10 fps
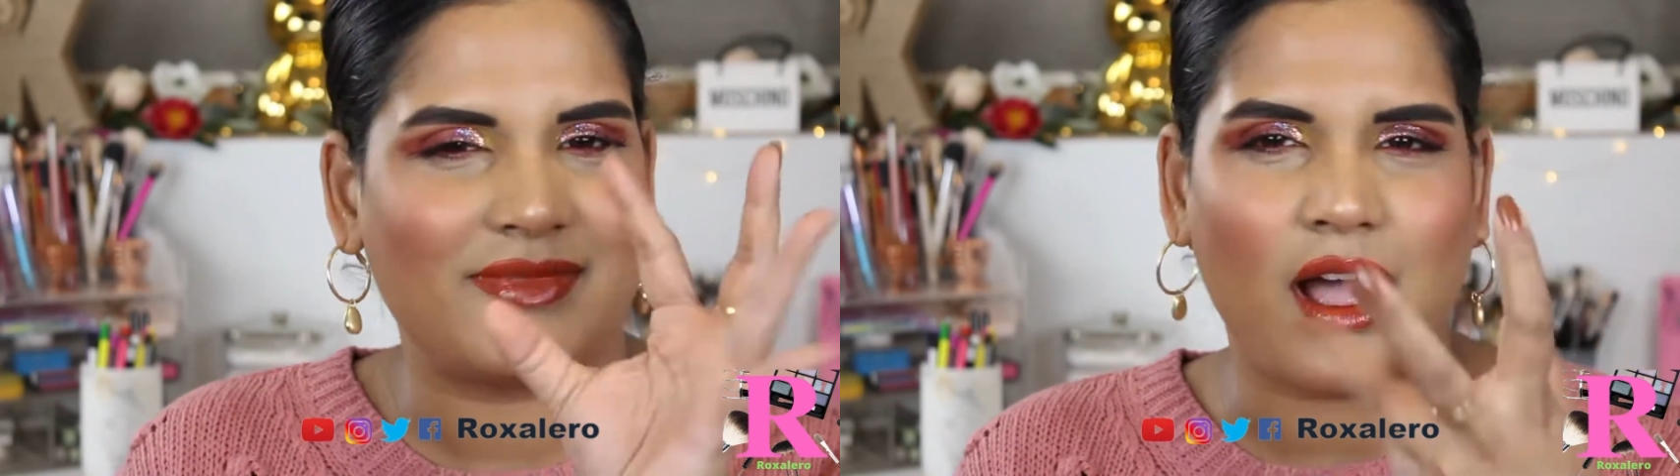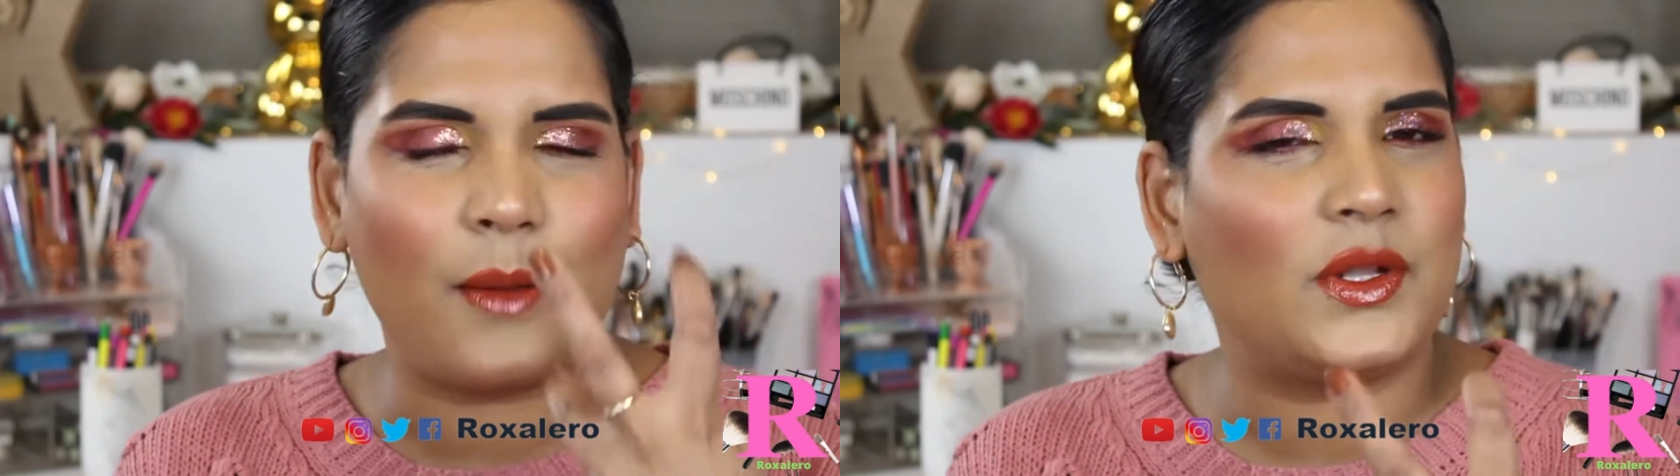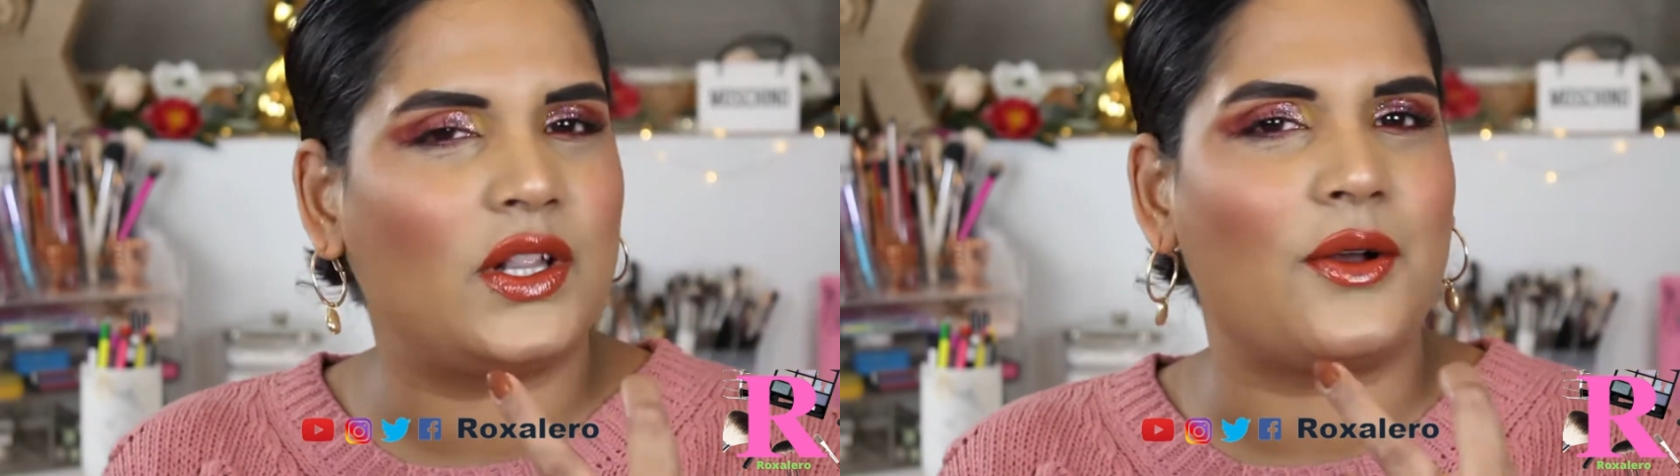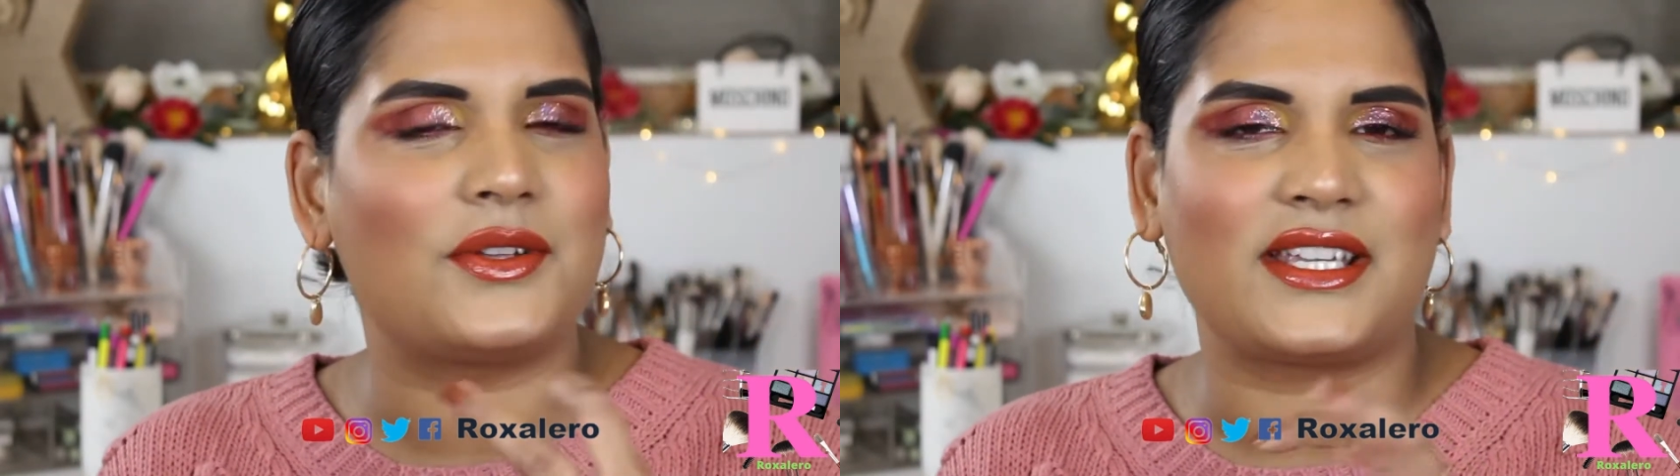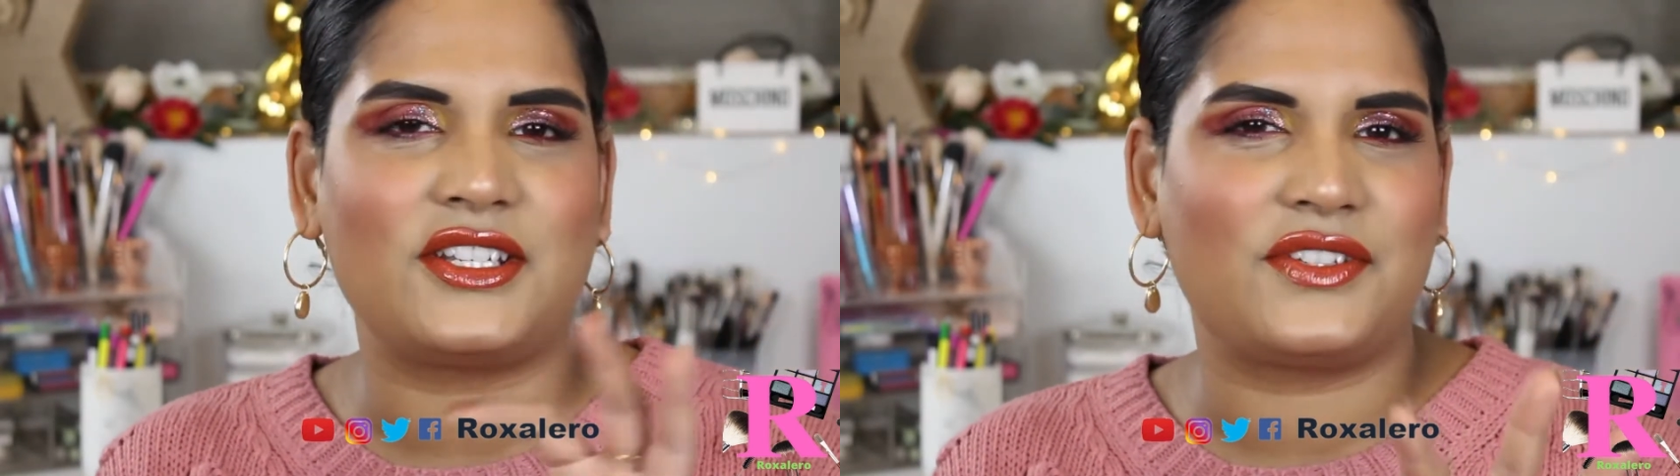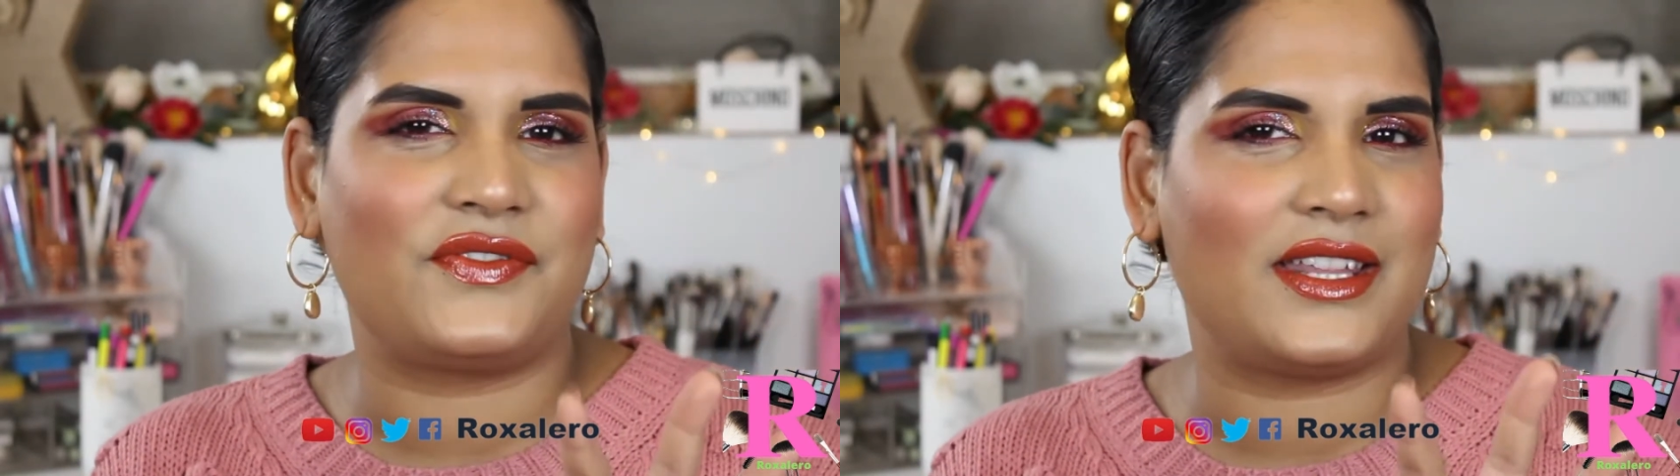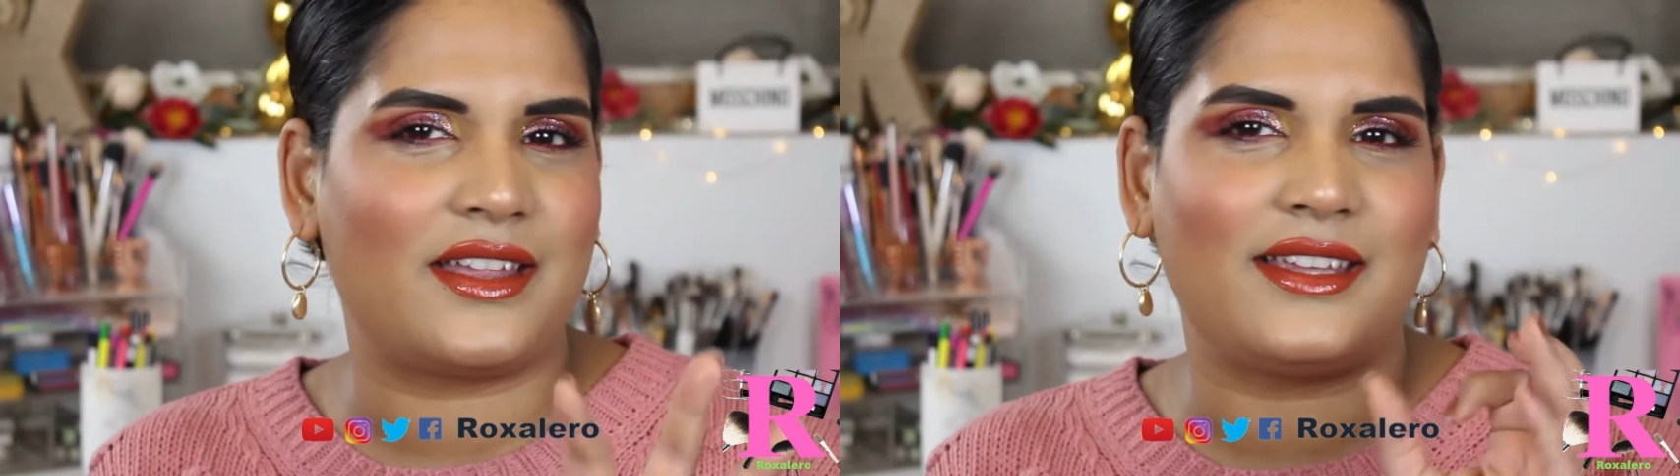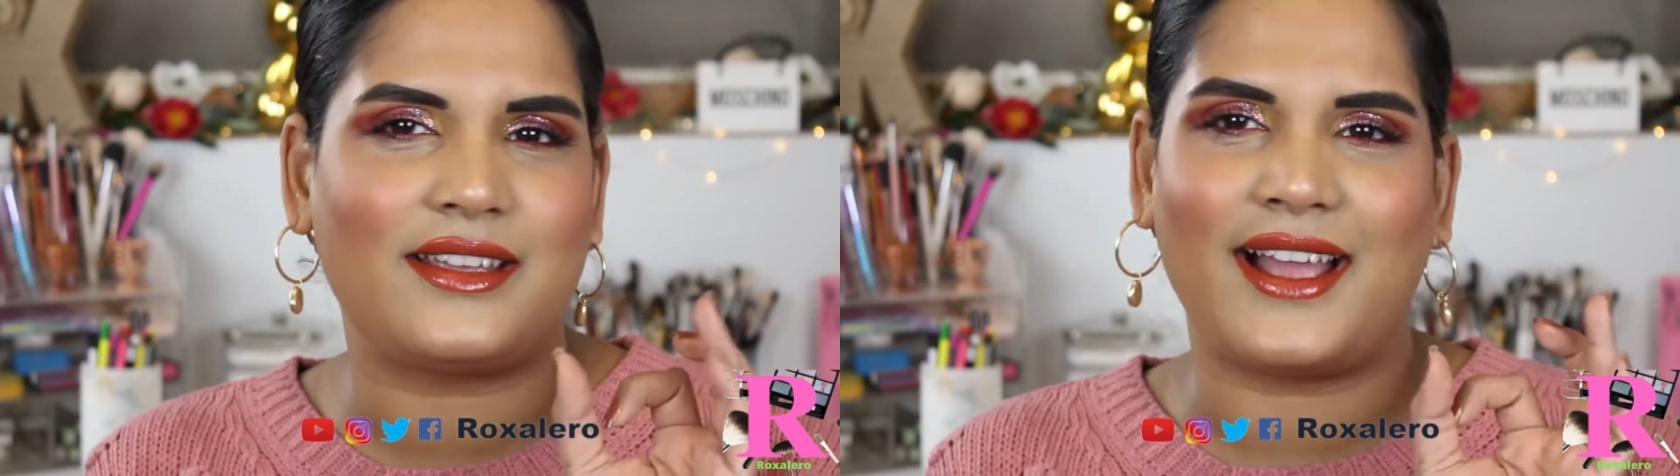up close, I just feel like